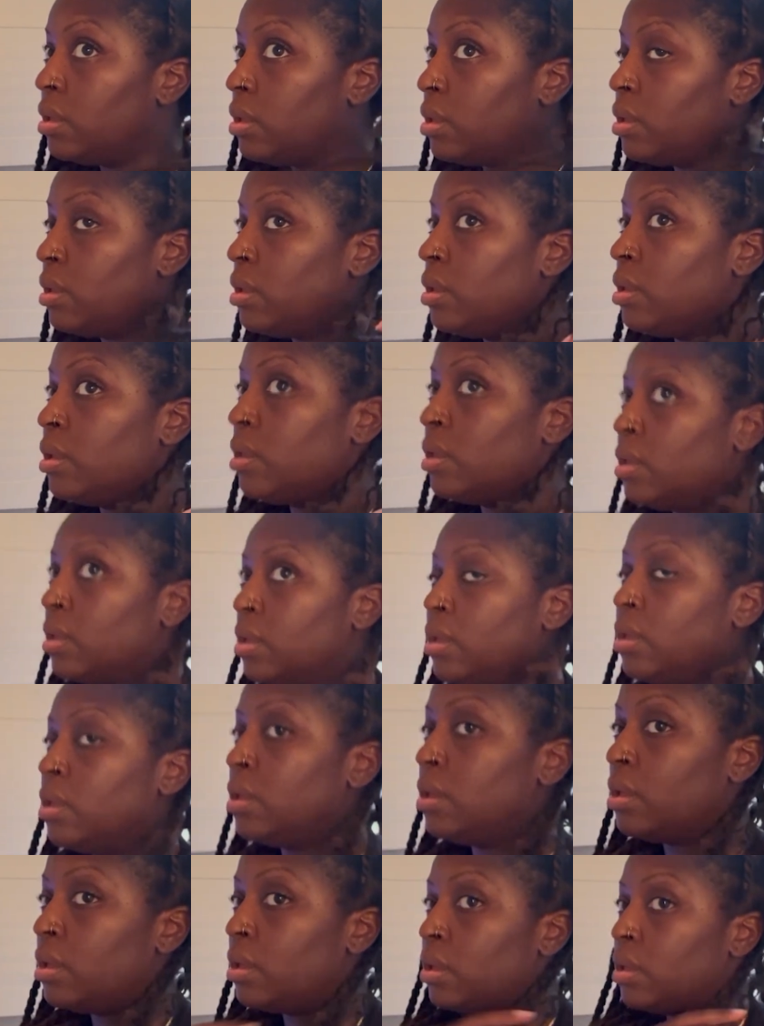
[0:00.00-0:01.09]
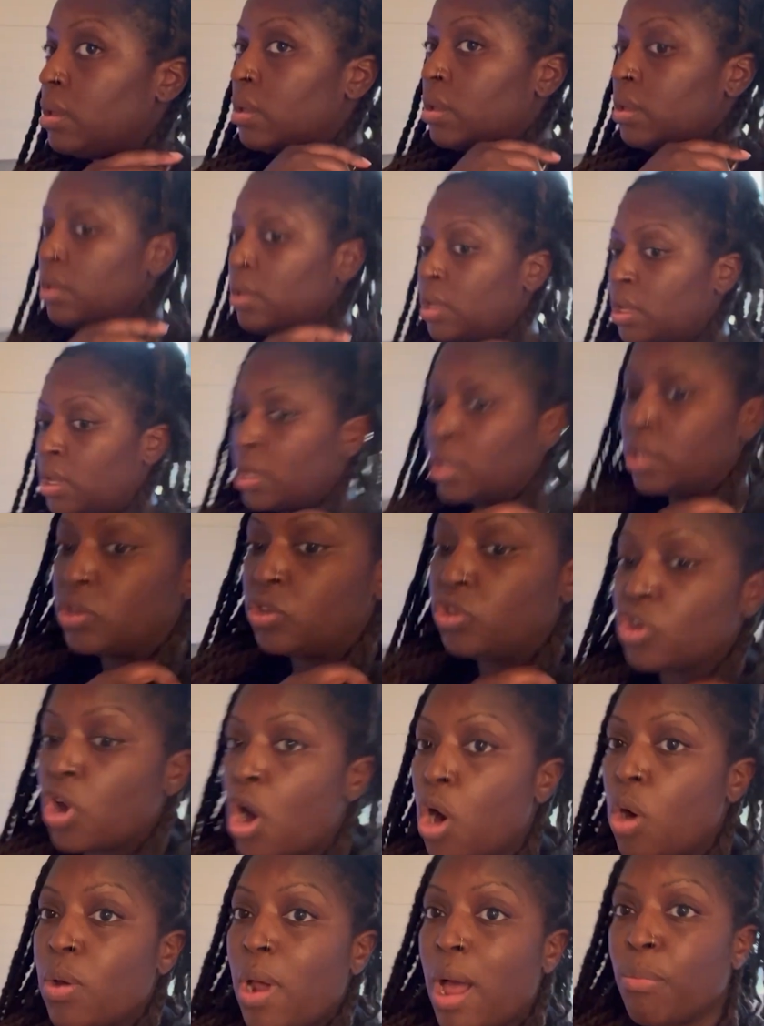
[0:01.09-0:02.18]
Mom.
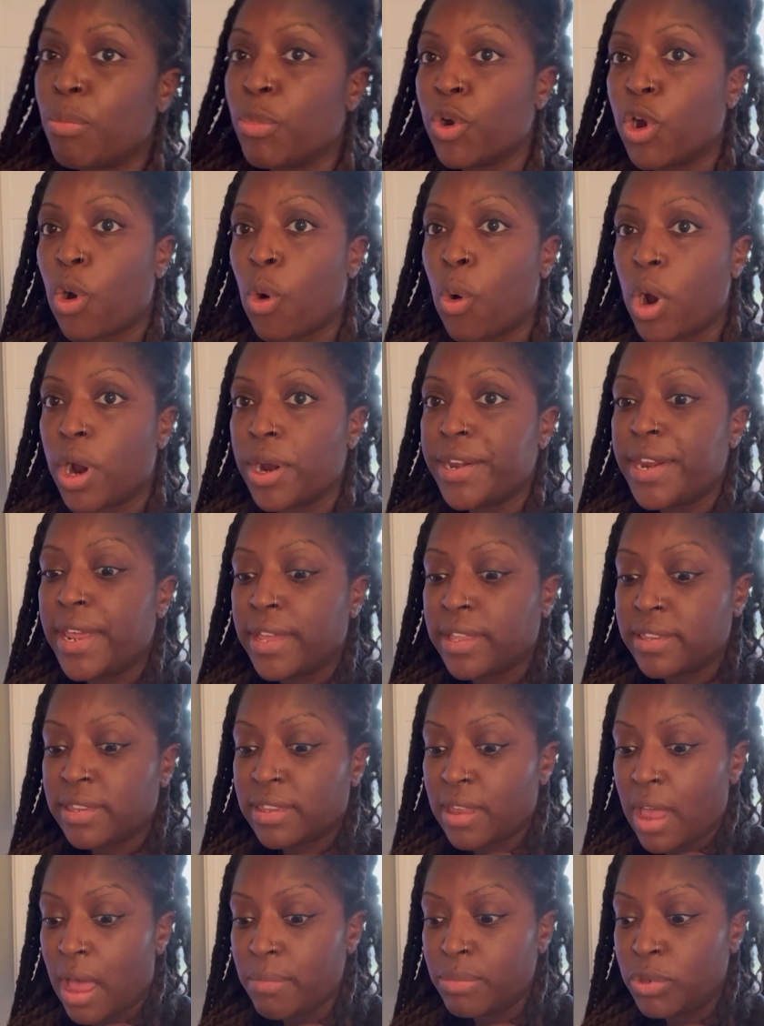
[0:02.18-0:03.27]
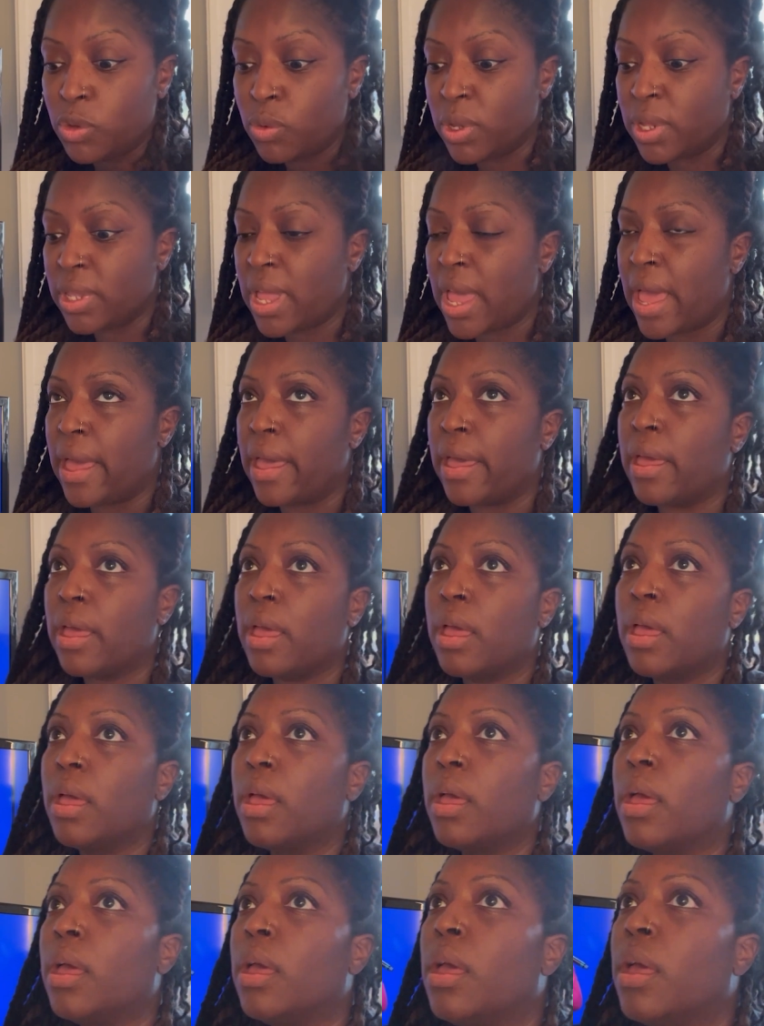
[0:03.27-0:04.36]
Don't. I'm recording. Stop doing that. Are oh,
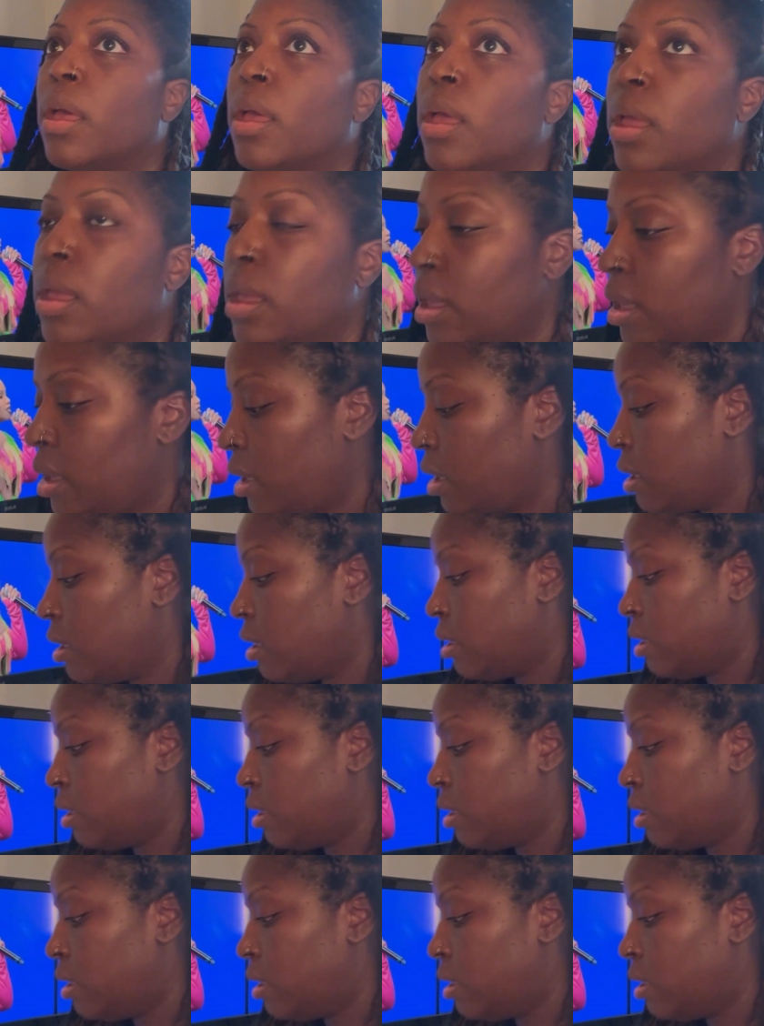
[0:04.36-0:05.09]
you recording? Yeah.